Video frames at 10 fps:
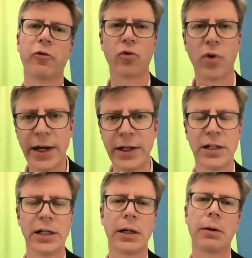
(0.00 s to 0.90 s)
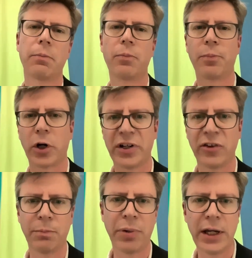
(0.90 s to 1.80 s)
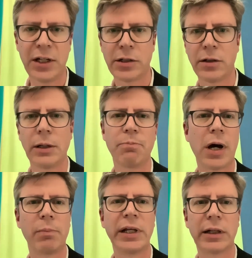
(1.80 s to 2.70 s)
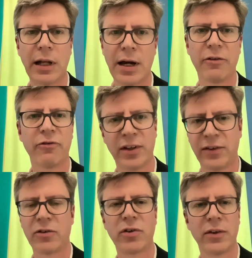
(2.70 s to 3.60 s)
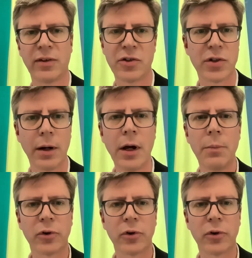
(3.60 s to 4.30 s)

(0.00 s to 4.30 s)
writing, participation in public life, etc.,